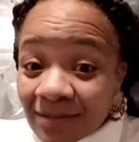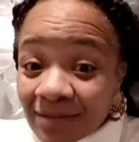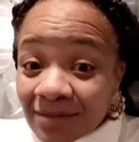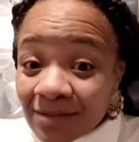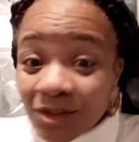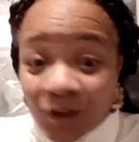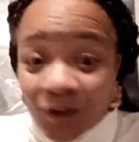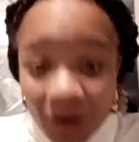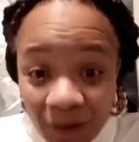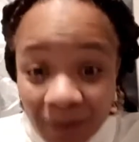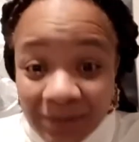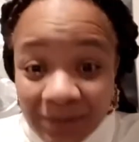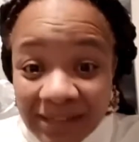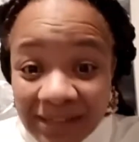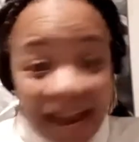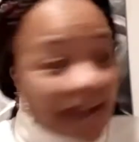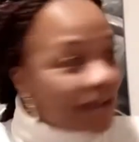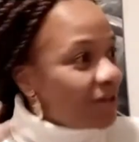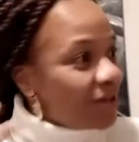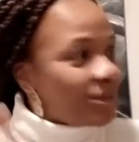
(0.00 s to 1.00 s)
You know what I'm
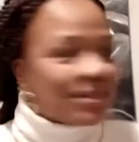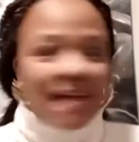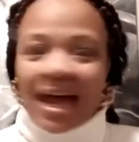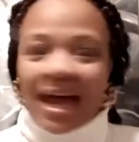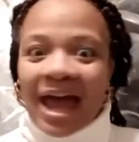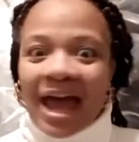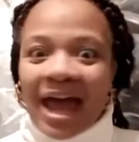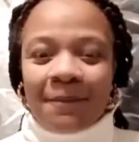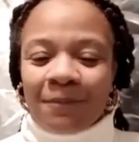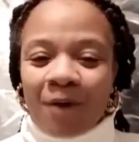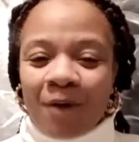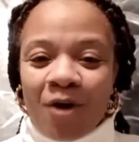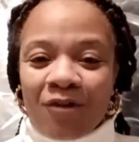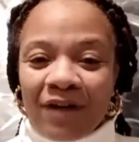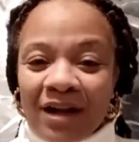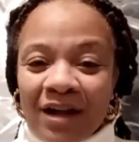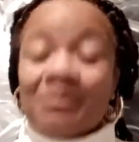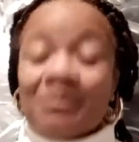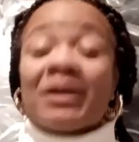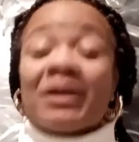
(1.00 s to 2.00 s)
saying? It's not a lot of
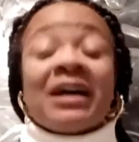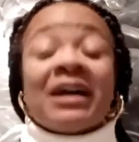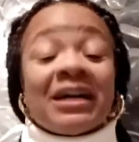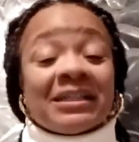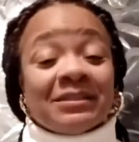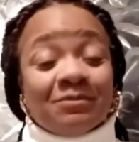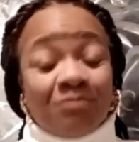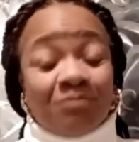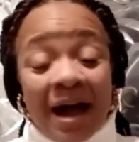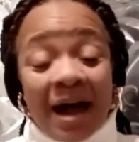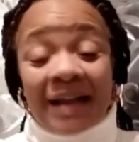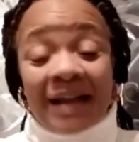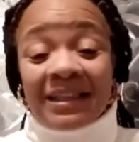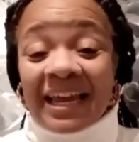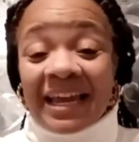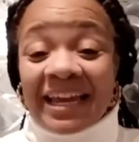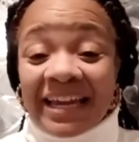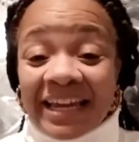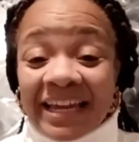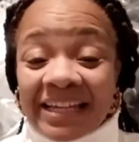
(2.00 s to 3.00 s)
programs, because my
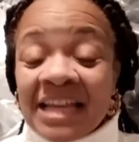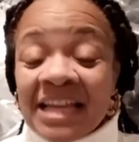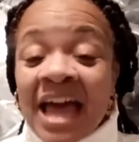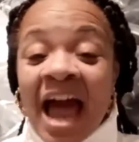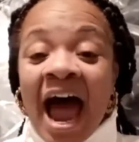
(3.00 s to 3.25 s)
thing is,